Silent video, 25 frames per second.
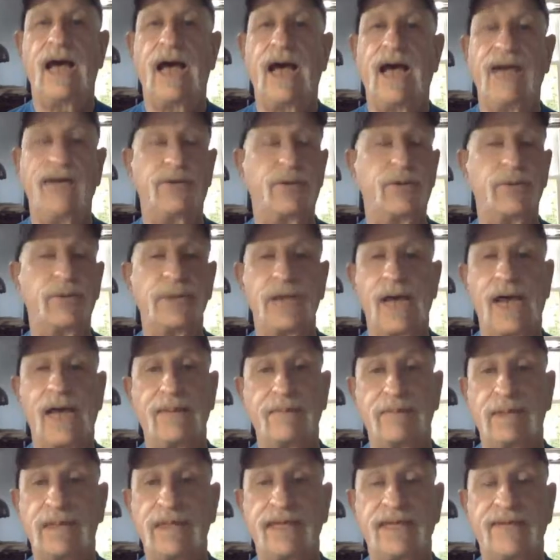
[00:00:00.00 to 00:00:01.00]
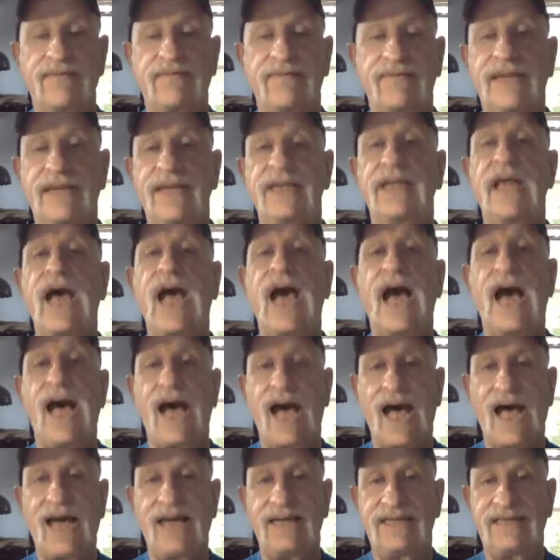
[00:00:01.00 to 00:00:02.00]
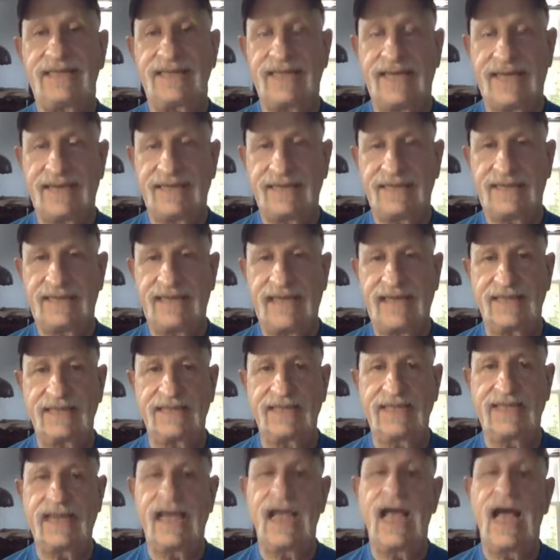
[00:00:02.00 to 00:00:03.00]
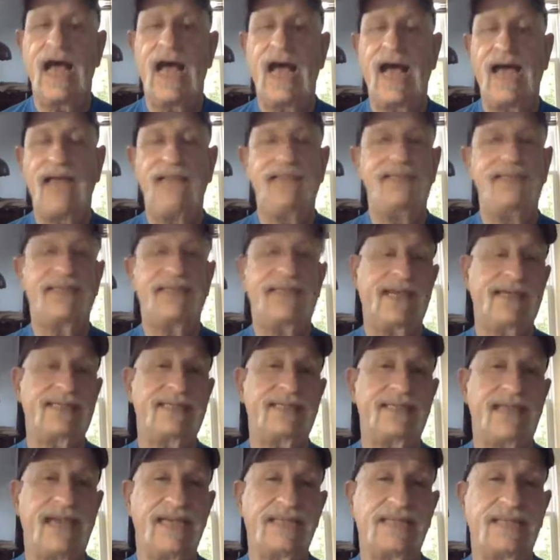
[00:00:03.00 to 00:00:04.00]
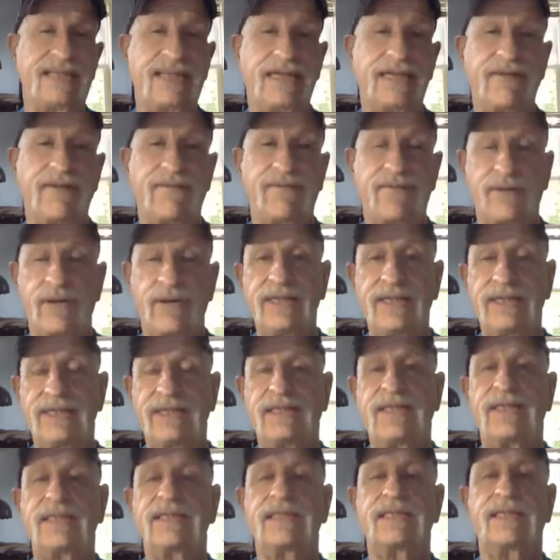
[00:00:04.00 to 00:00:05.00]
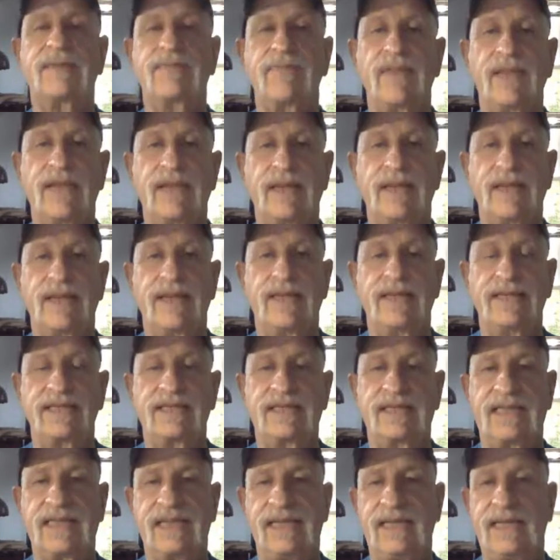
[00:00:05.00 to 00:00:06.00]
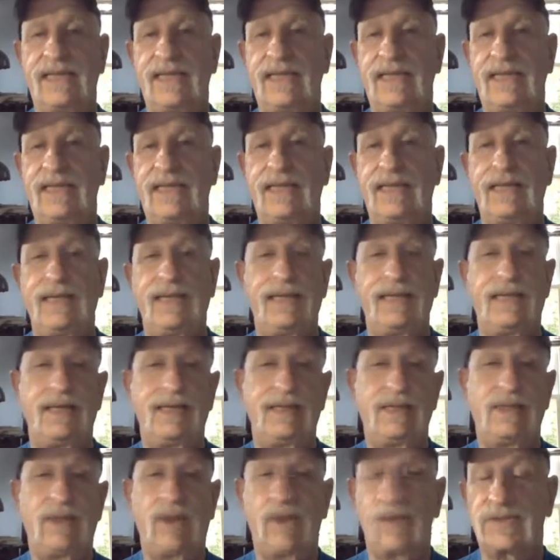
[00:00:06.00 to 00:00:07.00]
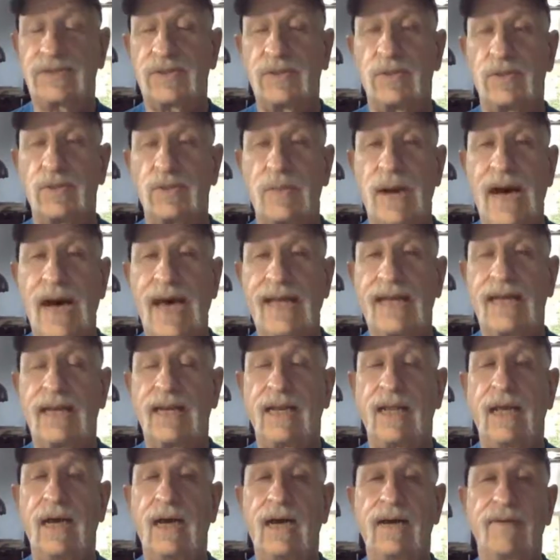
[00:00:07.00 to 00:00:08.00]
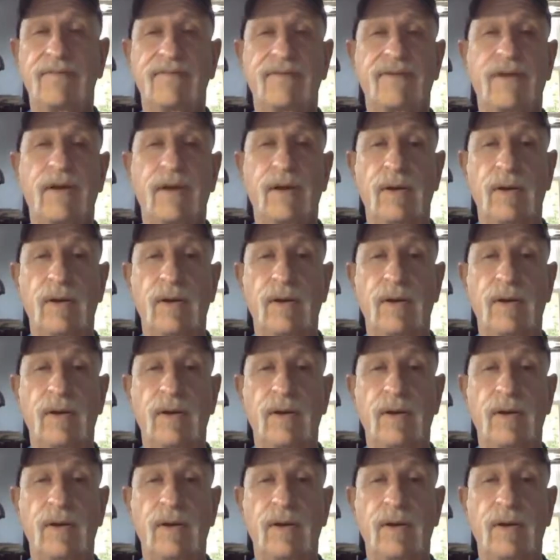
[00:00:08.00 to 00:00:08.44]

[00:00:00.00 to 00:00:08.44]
I do not believe in high stakes testing. High stakes testing, for instance, is the law school model of